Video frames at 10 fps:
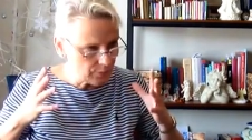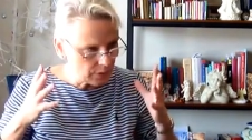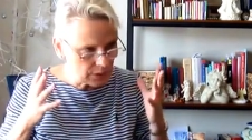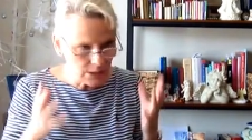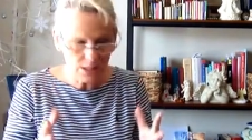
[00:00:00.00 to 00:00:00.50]

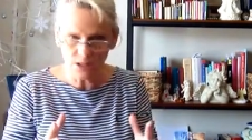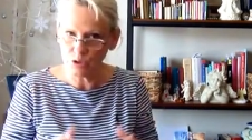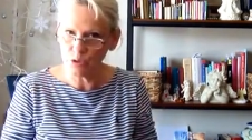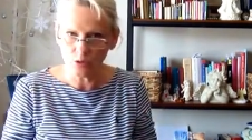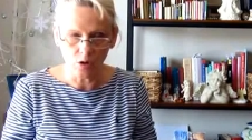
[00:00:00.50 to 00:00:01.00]
listen
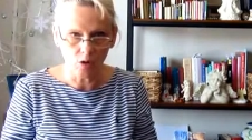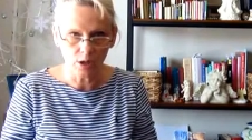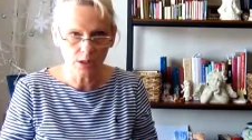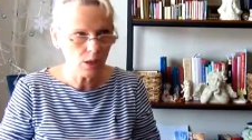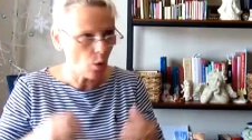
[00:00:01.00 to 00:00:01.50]
to your
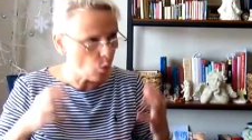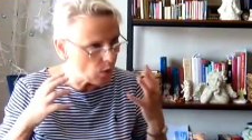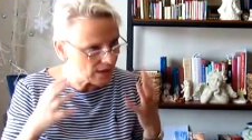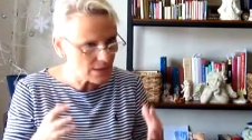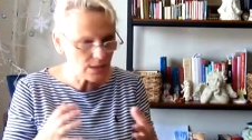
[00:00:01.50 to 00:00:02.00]
heart,
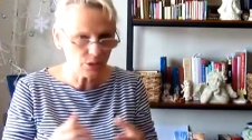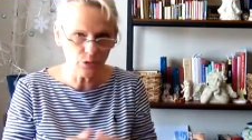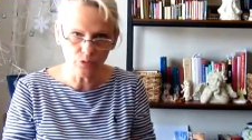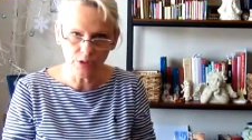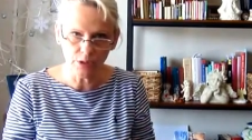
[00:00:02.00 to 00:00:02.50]
what is that
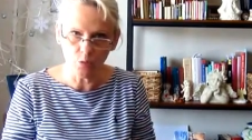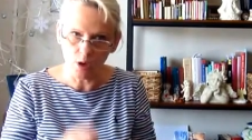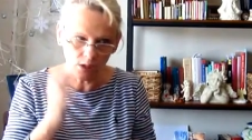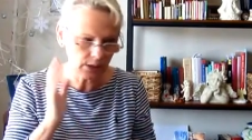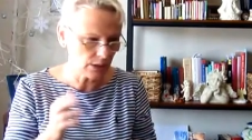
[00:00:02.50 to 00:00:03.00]
you really
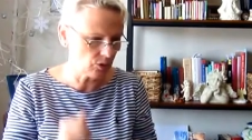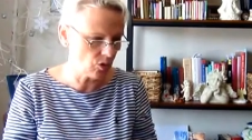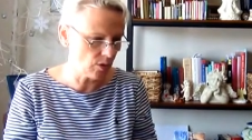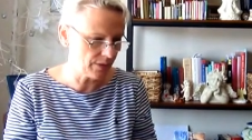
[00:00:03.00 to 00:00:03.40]
want, and go